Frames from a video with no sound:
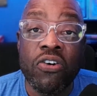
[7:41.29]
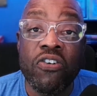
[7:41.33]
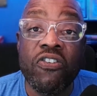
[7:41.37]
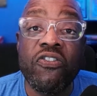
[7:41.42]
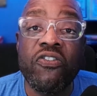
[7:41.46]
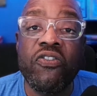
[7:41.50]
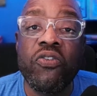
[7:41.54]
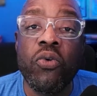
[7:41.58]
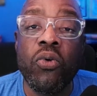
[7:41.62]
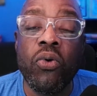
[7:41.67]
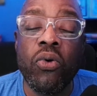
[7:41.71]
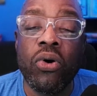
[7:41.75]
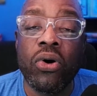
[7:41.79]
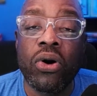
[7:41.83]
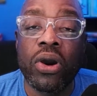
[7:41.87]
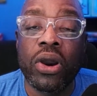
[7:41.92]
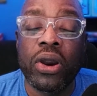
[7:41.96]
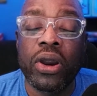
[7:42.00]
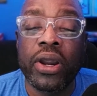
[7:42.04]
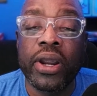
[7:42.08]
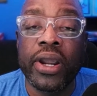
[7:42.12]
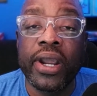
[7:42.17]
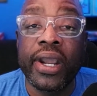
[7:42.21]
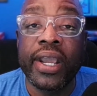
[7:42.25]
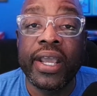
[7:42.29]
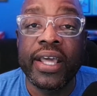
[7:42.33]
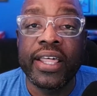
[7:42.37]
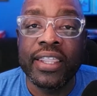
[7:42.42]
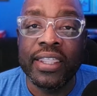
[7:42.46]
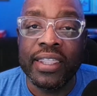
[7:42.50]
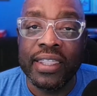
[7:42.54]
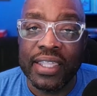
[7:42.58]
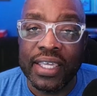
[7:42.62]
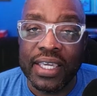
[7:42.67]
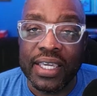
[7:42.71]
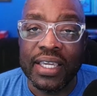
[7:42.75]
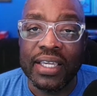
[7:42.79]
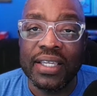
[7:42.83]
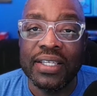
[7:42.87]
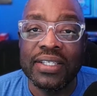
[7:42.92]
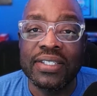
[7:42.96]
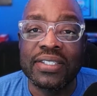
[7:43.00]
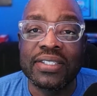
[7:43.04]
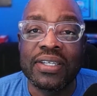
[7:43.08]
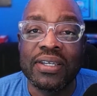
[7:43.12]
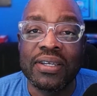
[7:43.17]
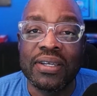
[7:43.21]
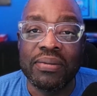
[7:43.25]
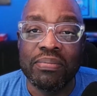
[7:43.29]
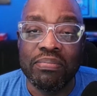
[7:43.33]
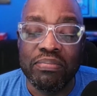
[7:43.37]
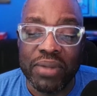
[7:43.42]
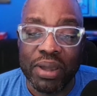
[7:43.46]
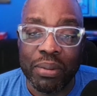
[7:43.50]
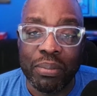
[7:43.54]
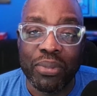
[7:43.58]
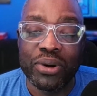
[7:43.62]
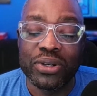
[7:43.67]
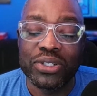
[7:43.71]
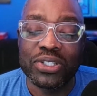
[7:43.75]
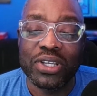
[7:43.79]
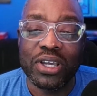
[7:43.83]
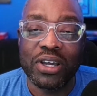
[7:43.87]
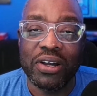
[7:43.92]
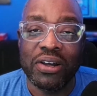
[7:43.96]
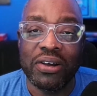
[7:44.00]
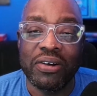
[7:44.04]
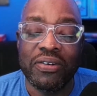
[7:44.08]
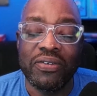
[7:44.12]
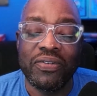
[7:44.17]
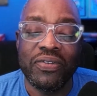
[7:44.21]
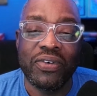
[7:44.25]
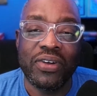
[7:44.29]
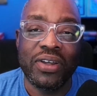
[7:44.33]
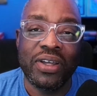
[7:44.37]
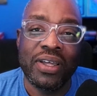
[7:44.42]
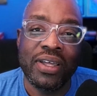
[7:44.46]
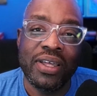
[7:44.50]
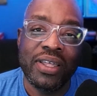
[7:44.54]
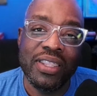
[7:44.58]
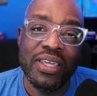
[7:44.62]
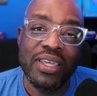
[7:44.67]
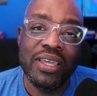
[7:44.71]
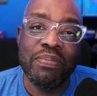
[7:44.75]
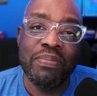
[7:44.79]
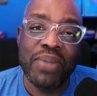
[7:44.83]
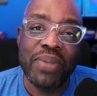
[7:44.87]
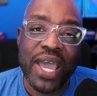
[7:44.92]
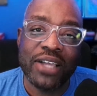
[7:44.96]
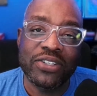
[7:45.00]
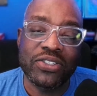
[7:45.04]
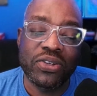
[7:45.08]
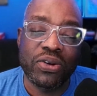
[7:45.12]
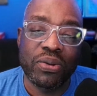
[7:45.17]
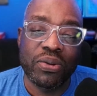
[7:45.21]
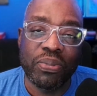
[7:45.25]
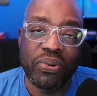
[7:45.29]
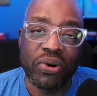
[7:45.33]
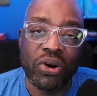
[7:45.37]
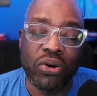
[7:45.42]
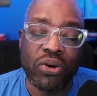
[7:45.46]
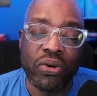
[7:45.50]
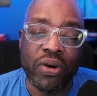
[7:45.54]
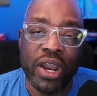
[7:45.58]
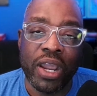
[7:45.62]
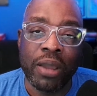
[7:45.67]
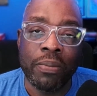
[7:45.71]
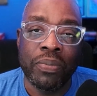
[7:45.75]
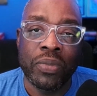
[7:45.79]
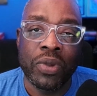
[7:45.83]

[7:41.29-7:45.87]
for these members of the ambassador program.